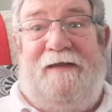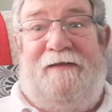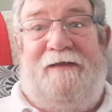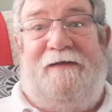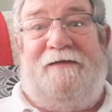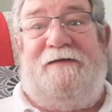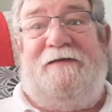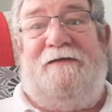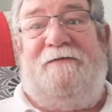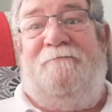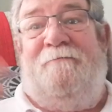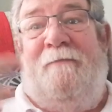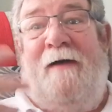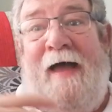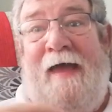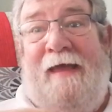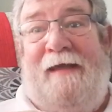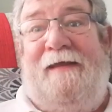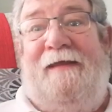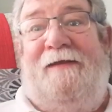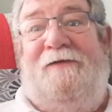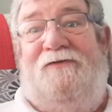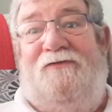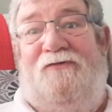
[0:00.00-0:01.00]
this is
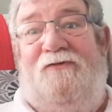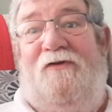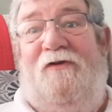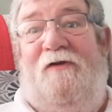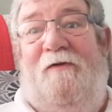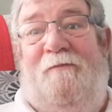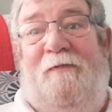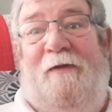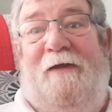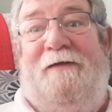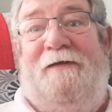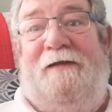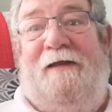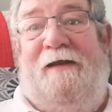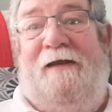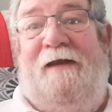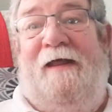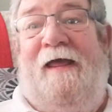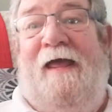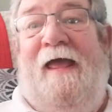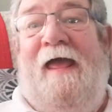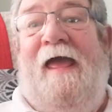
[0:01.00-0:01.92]
my true opinion.